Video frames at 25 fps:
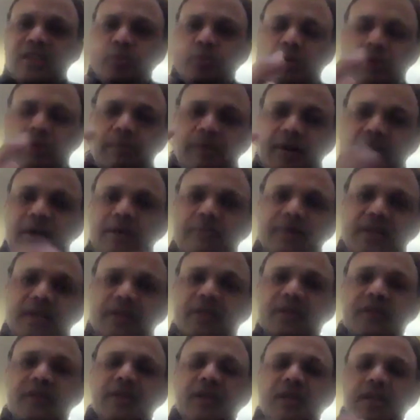things will become
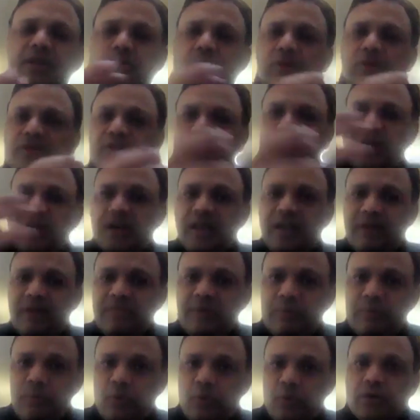internal. You'll start
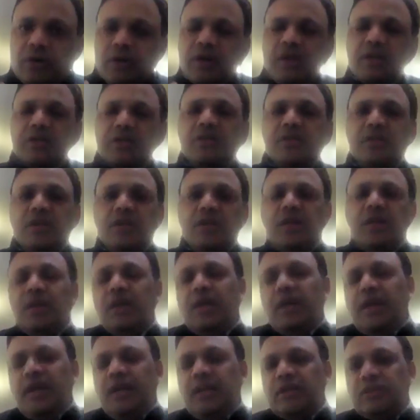having more trust
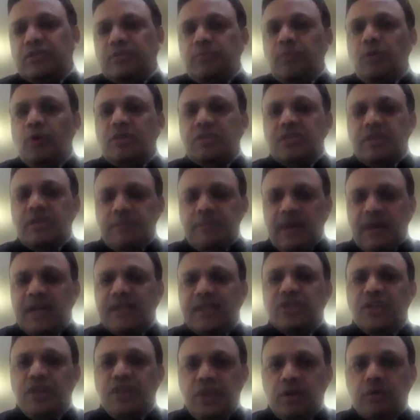in a small supply
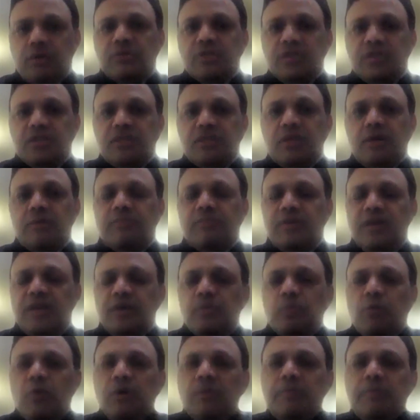chain ecosystem.
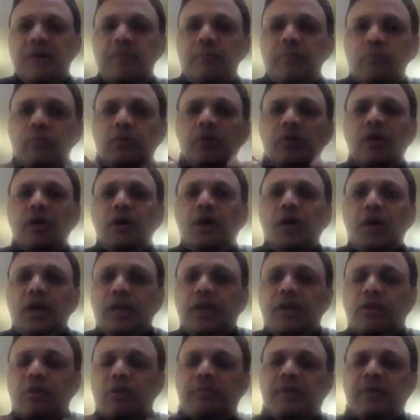It won't be, you
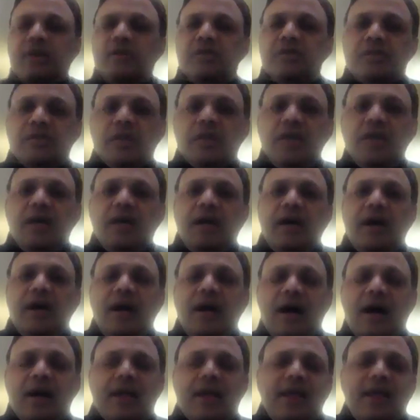know, because
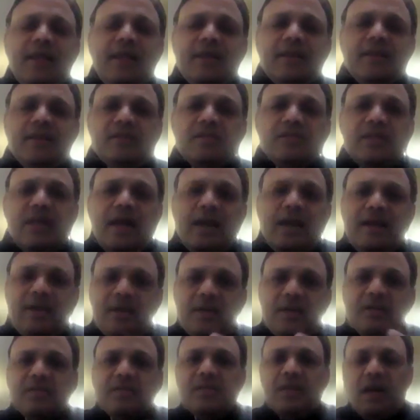again,
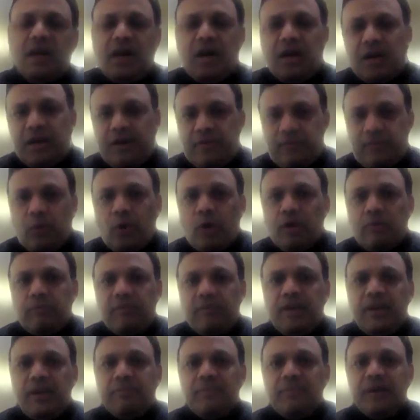standards are
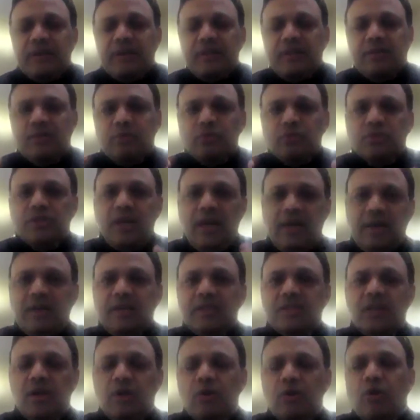evolving, but those
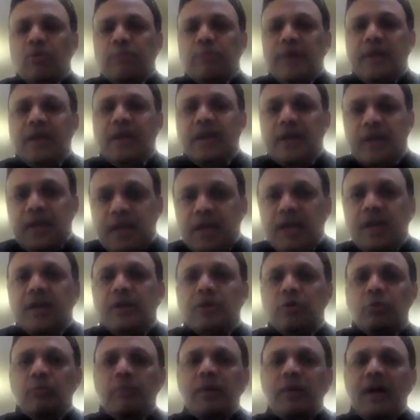standards are not being
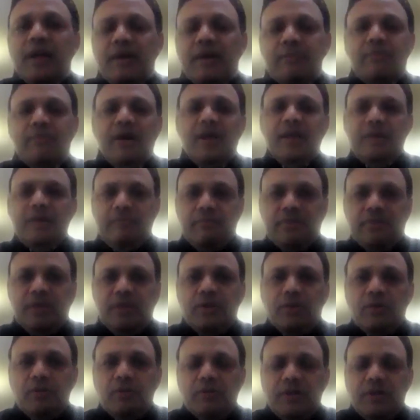adhered to by
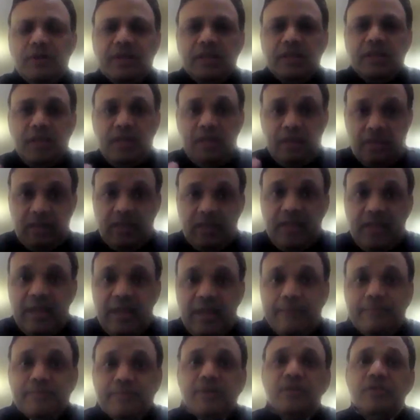you know, in the
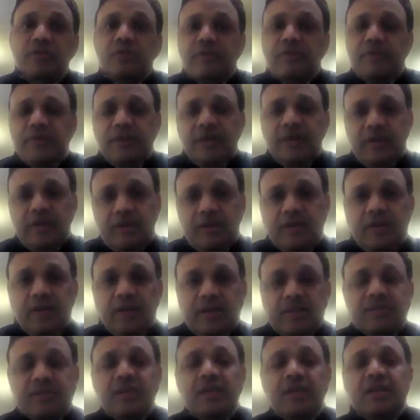absence of a
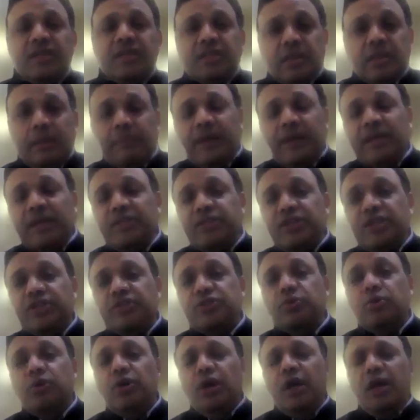resilient supply chain.
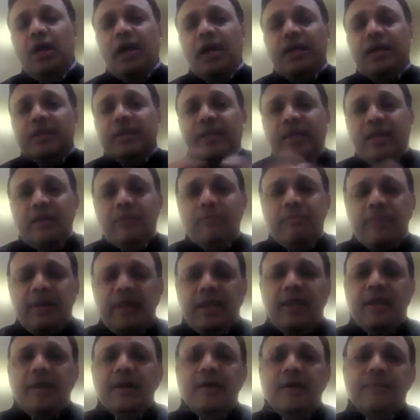So there will
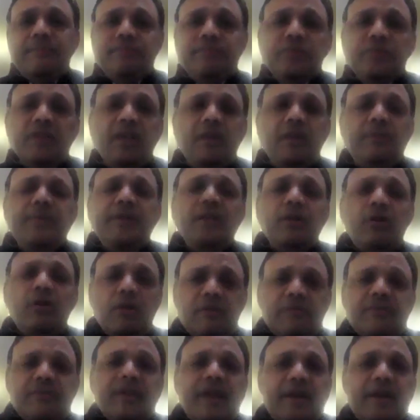be a lot
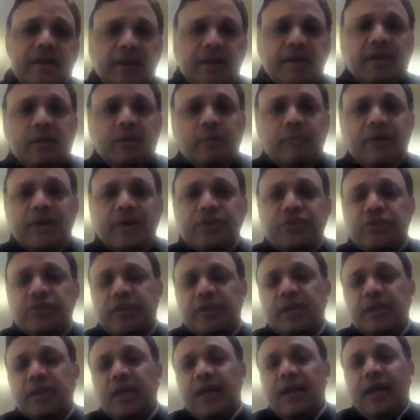of gated
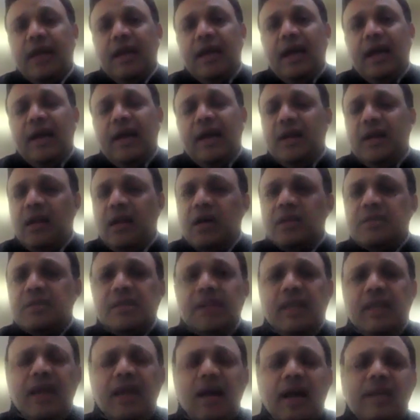innovation. And
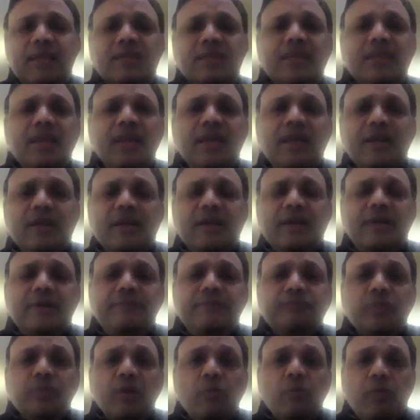lastly, I think
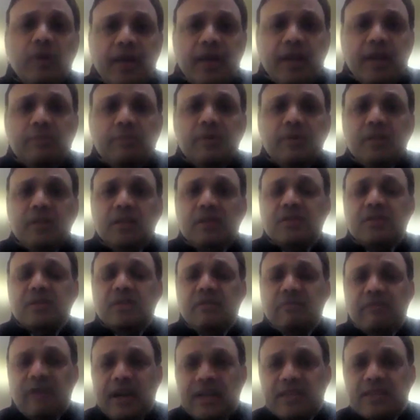wearables,
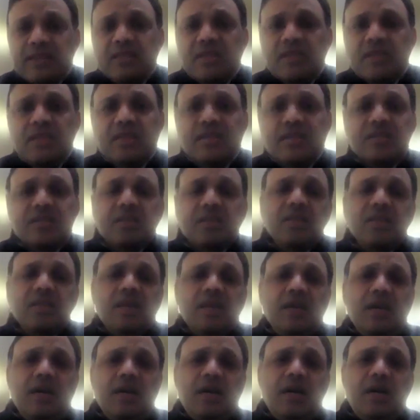devices,
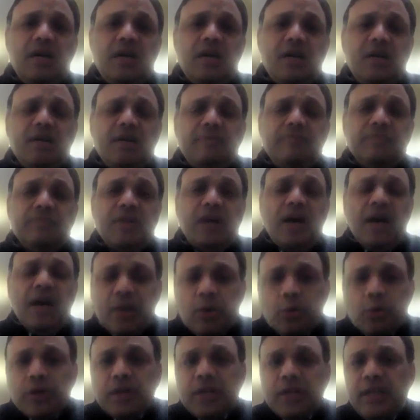
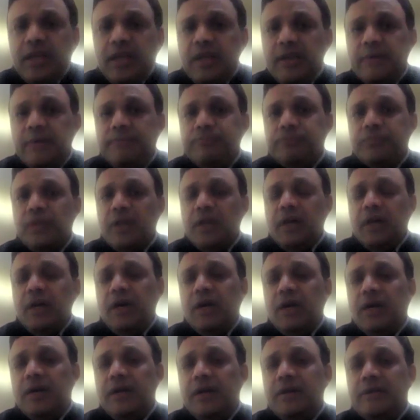IoT
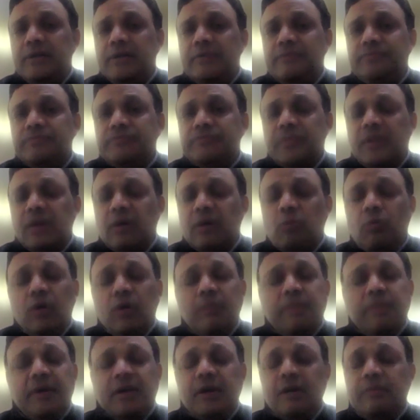
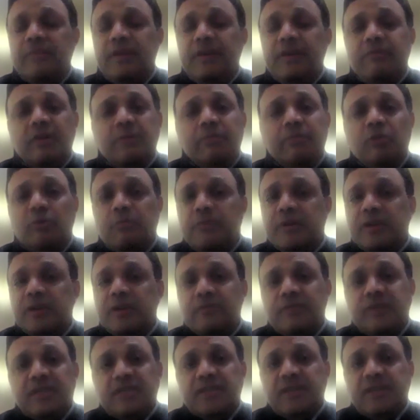will become even more
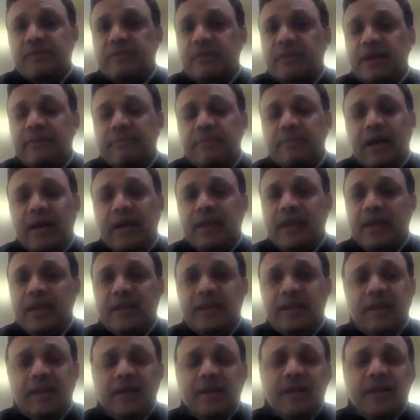pervasive.
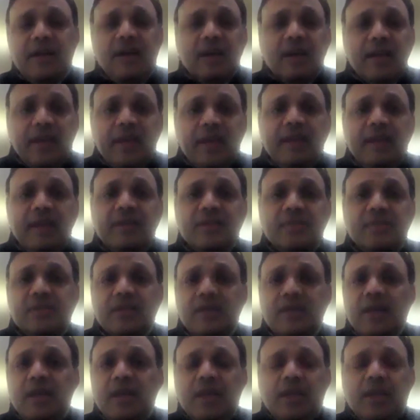And India again
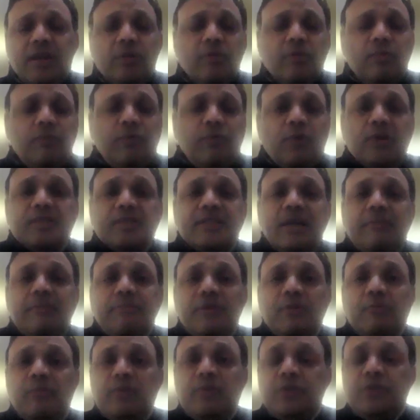is, you know, for
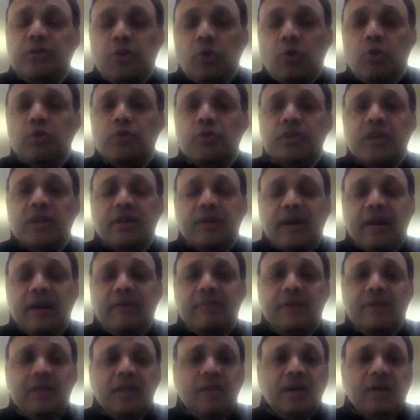example, with drone, the
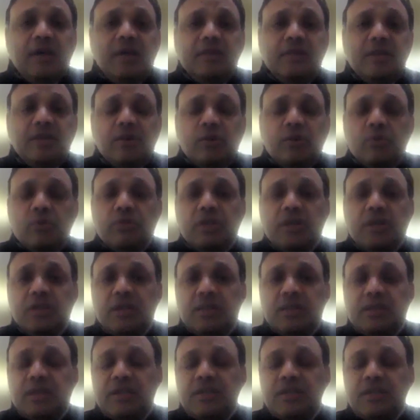travel,
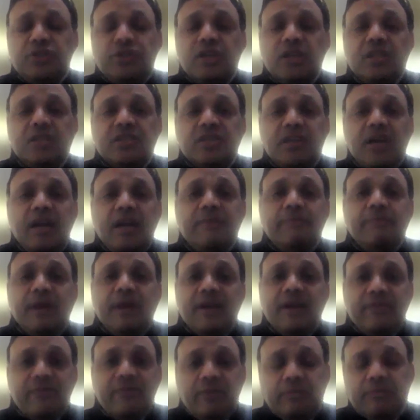the digital side
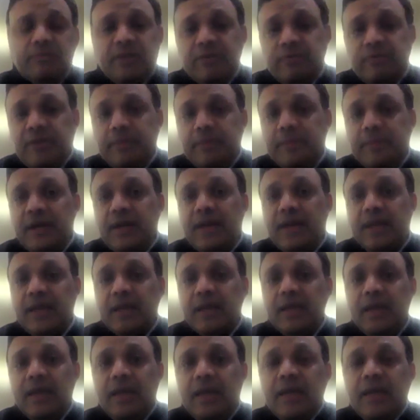platform that we are building,